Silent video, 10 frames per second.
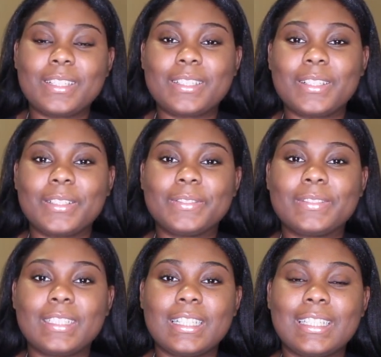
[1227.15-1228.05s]
So,
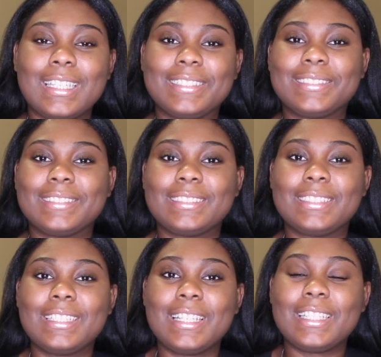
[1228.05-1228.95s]
again,
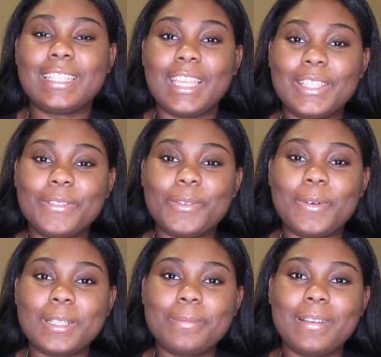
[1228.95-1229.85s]
thank you for
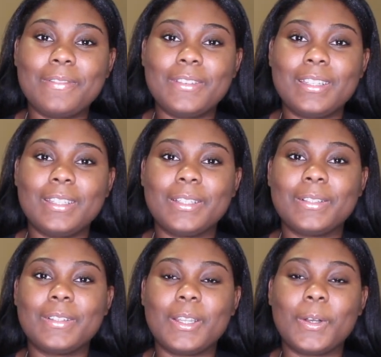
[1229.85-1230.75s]
watching my
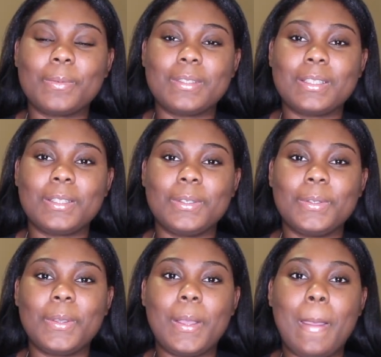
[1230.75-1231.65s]
video and hope to see
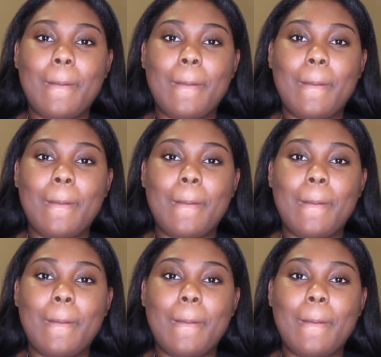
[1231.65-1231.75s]
you